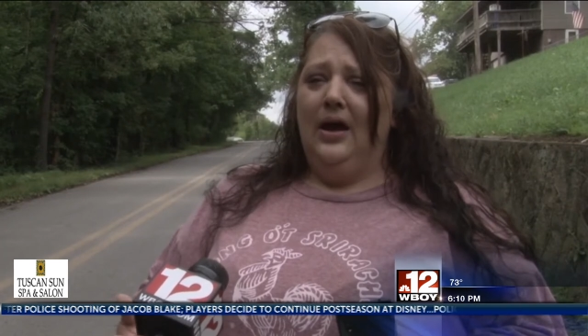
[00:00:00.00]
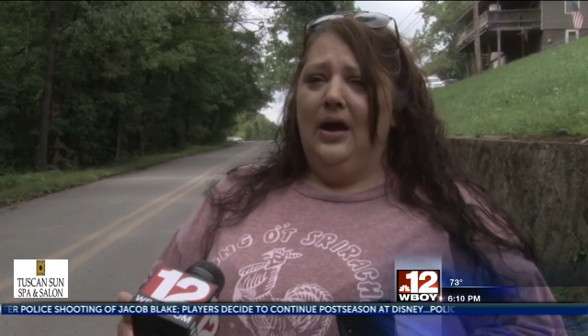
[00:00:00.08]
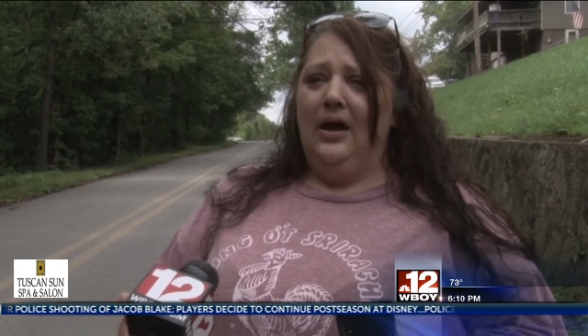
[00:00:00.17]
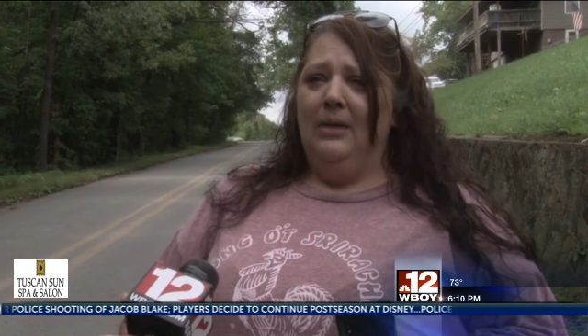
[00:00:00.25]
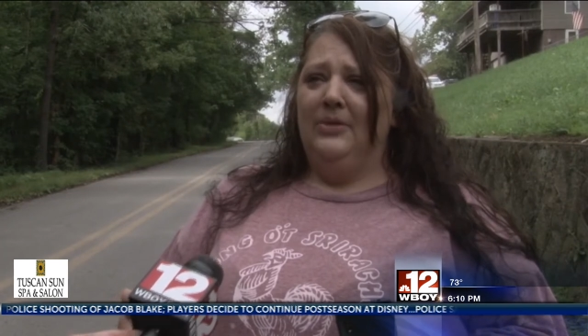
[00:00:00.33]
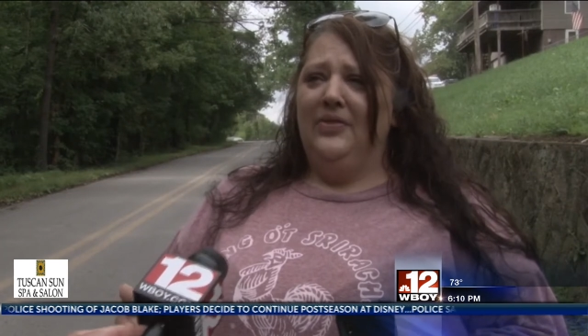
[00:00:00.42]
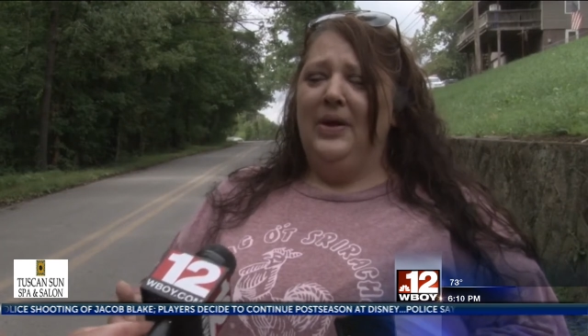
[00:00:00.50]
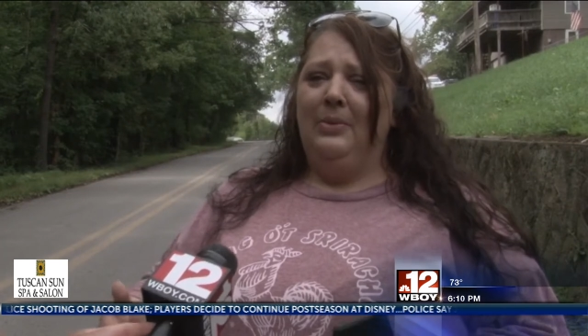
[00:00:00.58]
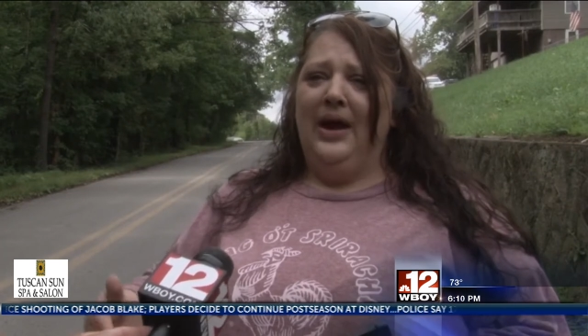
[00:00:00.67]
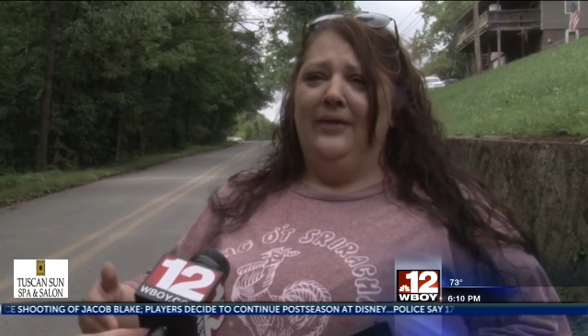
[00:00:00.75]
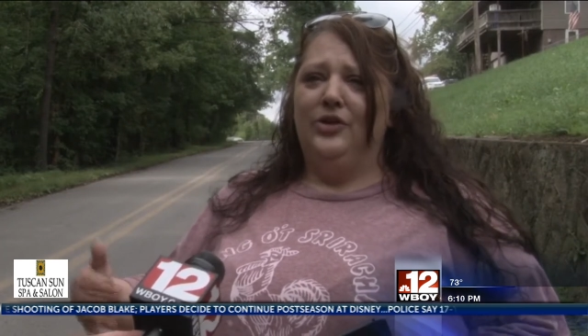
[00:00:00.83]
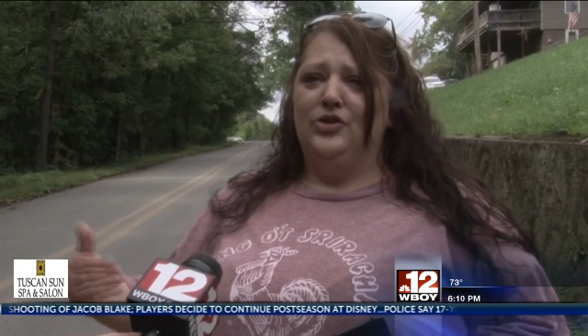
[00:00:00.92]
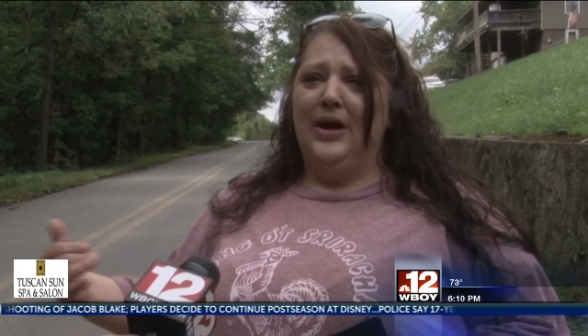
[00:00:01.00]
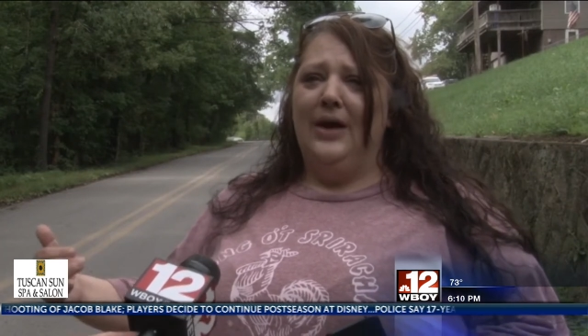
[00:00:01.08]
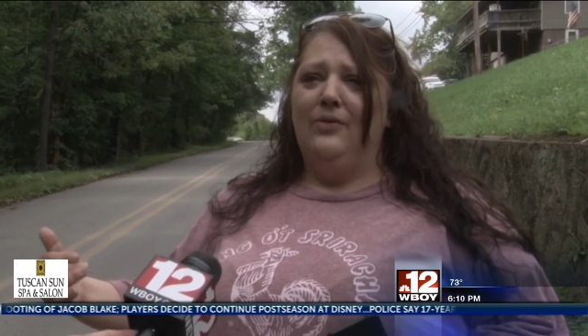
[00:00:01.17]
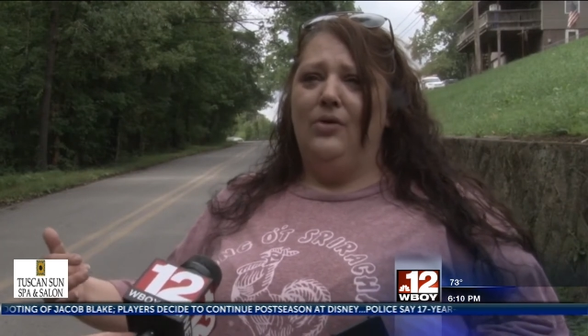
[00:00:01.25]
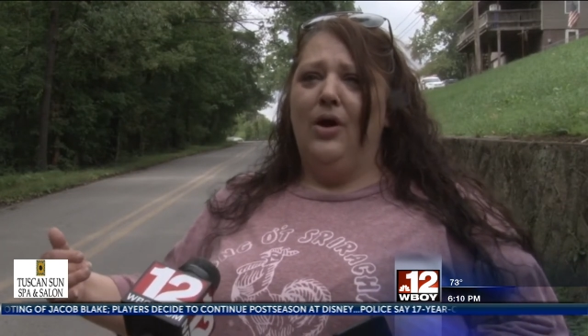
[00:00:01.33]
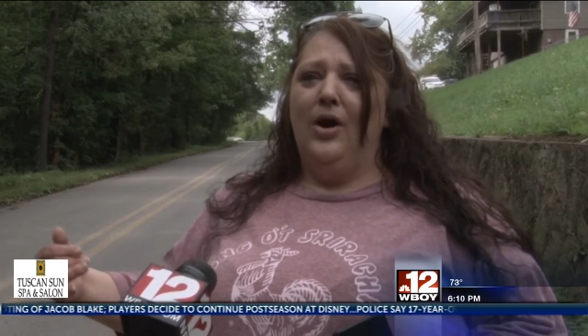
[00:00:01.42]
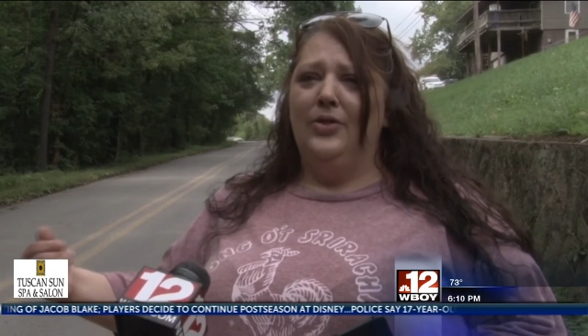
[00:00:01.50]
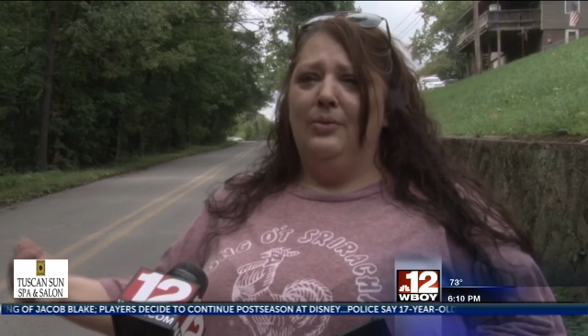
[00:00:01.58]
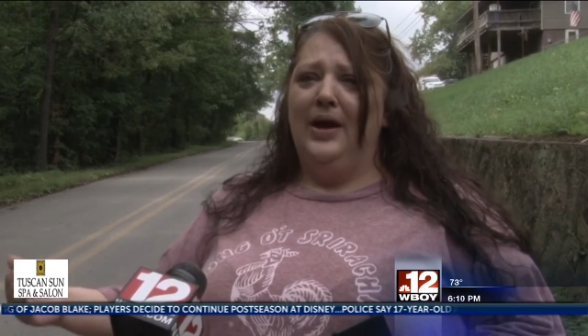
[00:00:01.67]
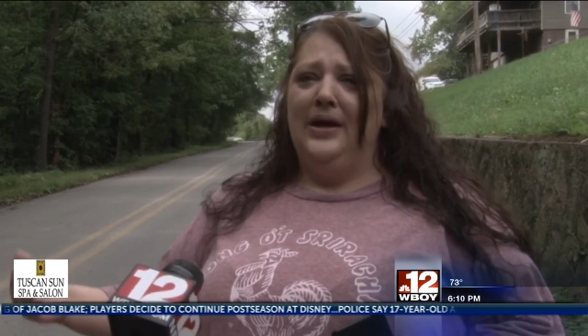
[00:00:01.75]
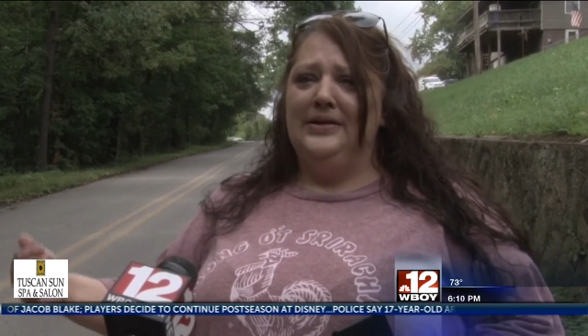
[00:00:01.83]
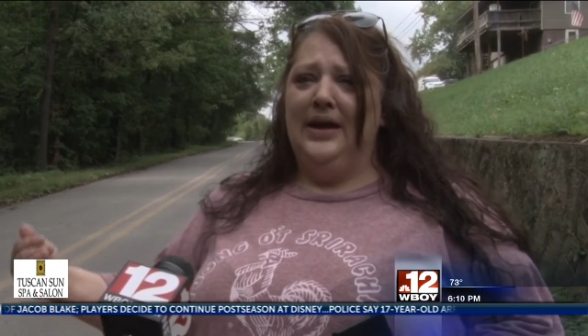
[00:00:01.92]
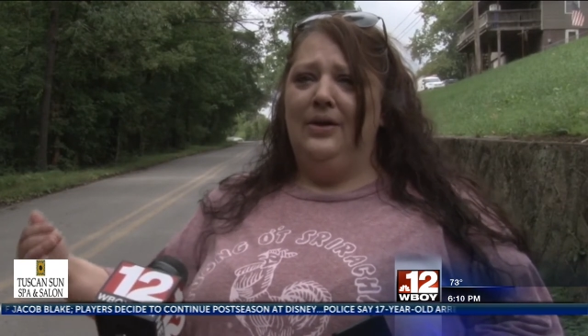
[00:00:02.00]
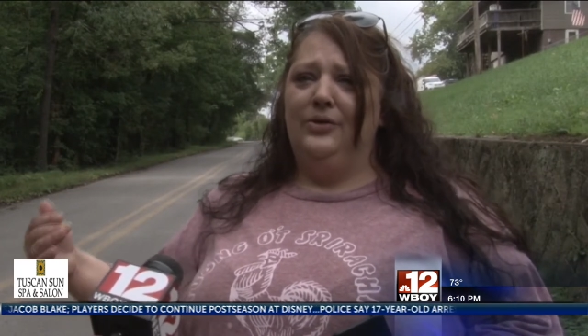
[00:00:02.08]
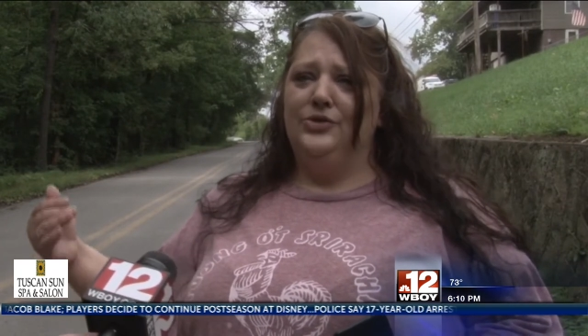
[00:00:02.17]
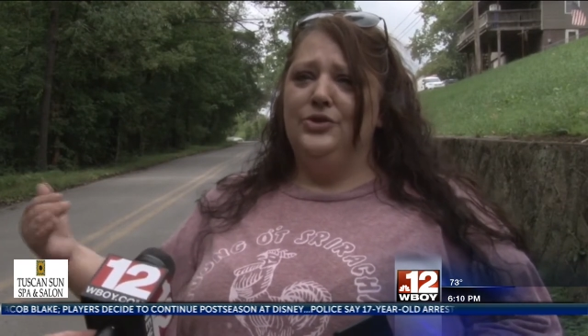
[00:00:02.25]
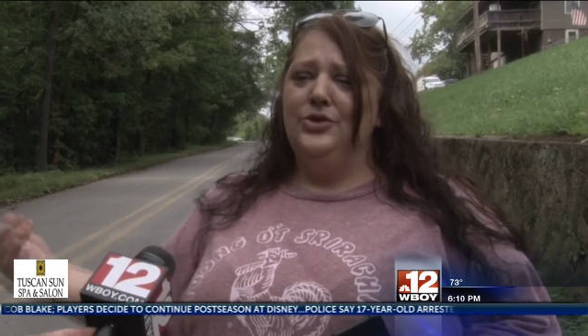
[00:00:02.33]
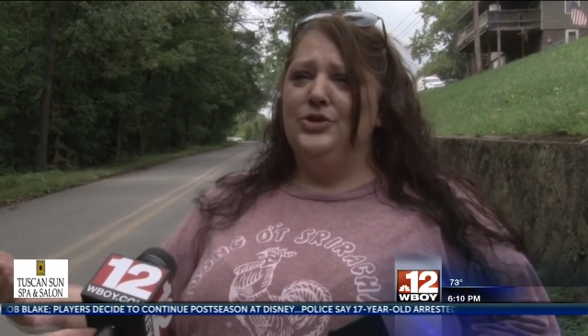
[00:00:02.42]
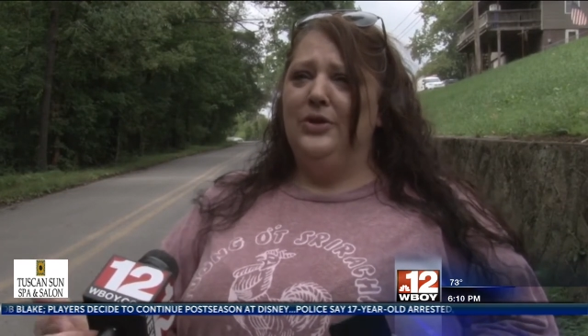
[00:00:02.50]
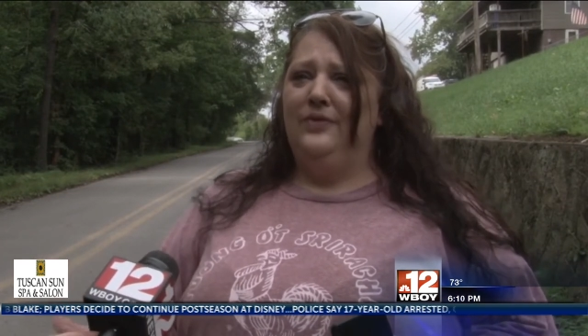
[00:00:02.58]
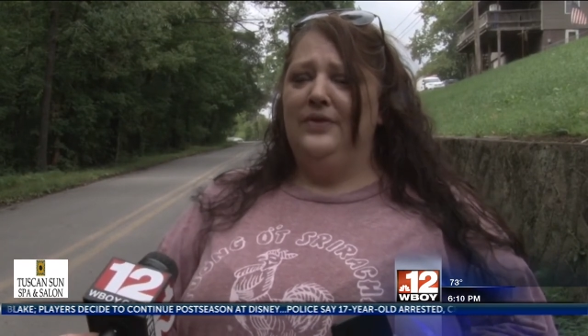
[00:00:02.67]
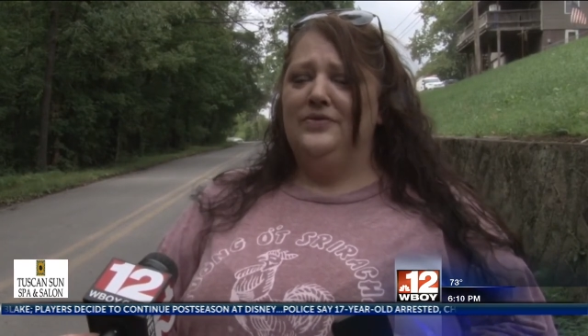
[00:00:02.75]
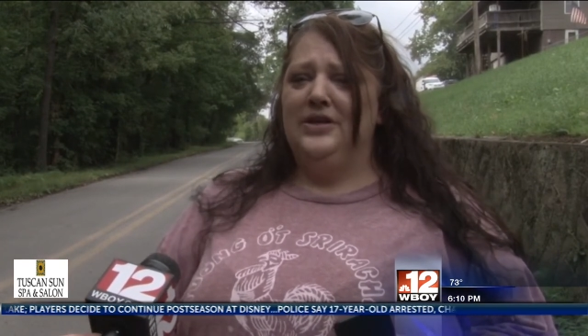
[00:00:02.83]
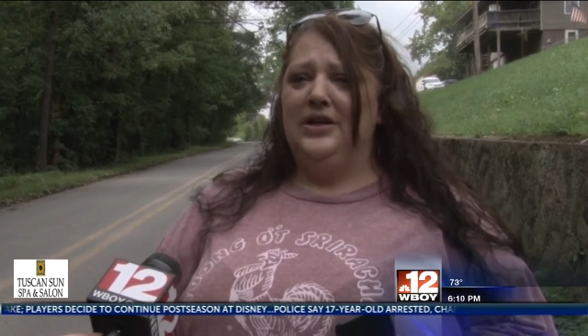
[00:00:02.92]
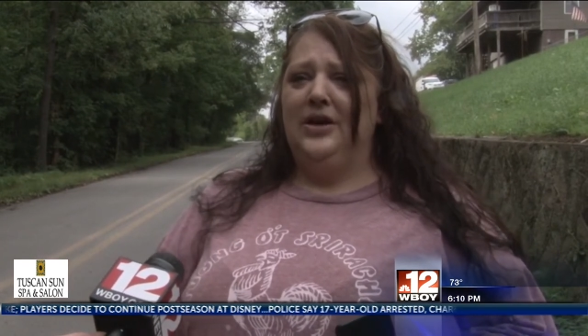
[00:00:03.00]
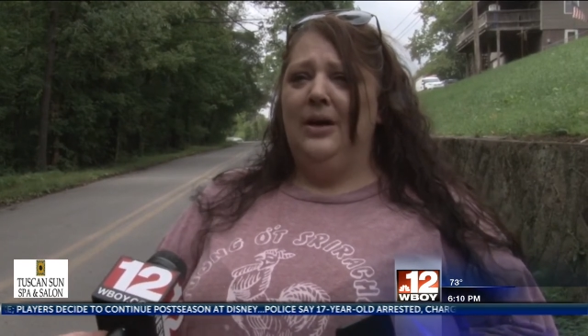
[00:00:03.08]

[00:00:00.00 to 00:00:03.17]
um, that they would have to travel all the way down New 250,